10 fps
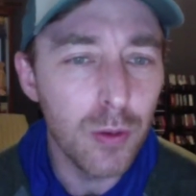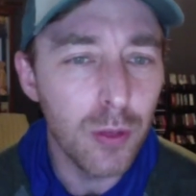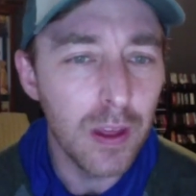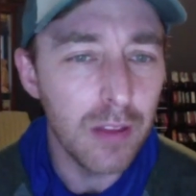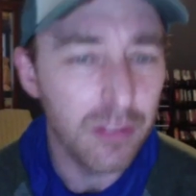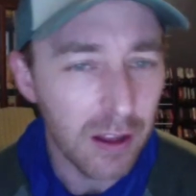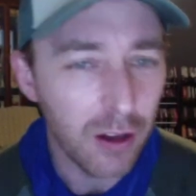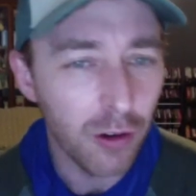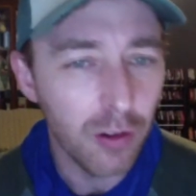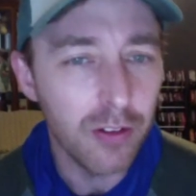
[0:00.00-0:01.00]
things. That
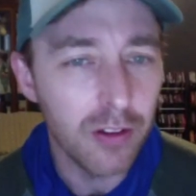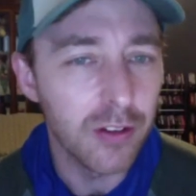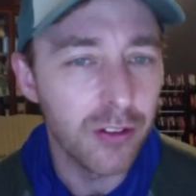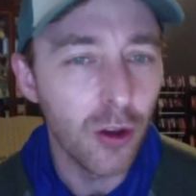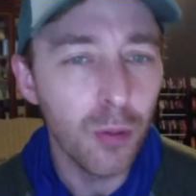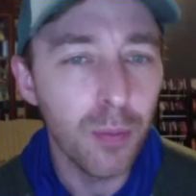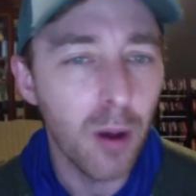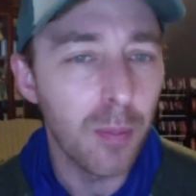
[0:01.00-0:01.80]
girl was in a soap opera